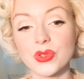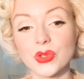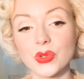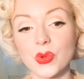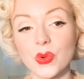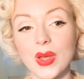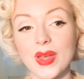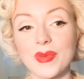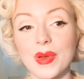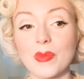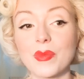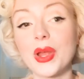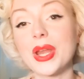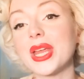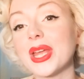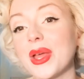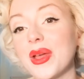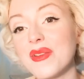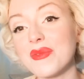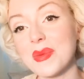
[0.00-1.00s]
So if I'm
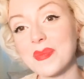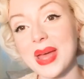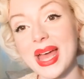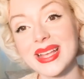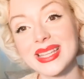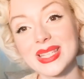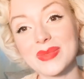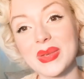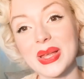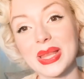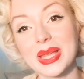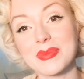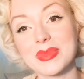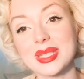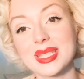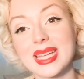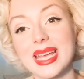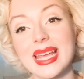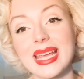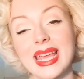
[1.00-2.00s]
running out of a Best Made
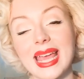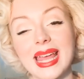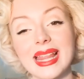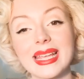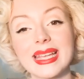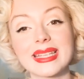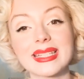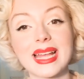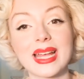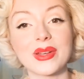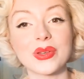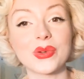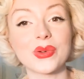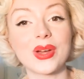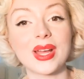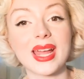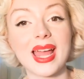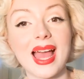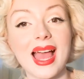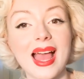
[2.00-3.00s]
lipstick, at least I
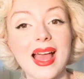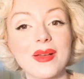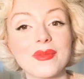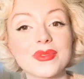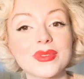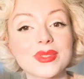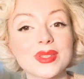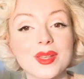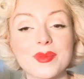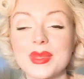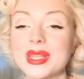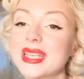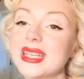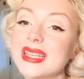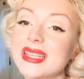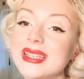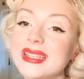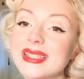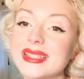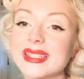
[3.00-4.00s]
know I have some of
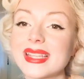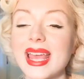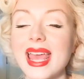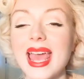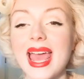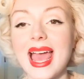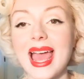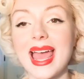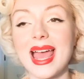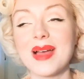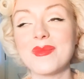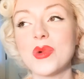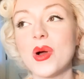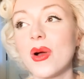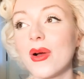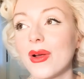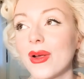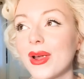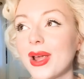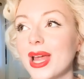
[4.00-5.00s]
these.
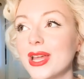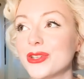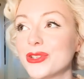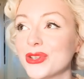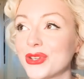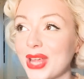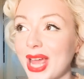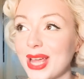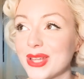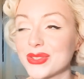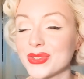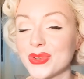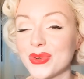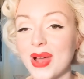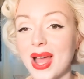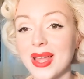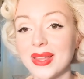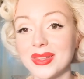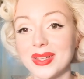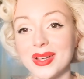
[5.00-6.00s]
Or as you guys
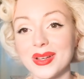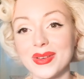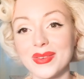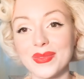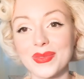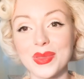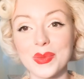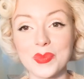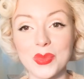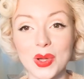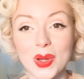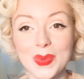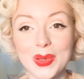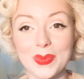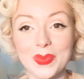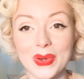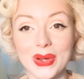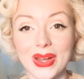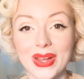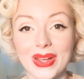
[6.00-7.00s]
know, I love the
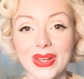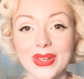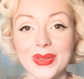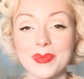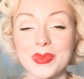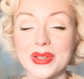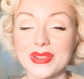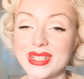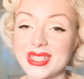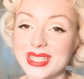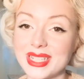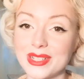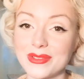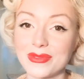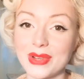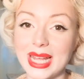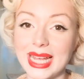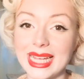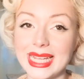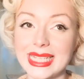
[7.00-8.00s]
Bobbi Brown
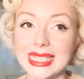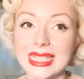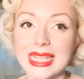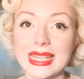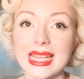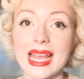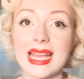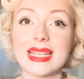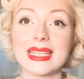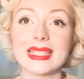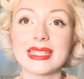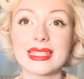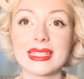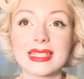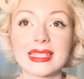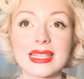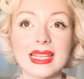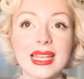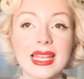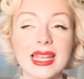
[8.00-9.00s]
Parisian Red. That is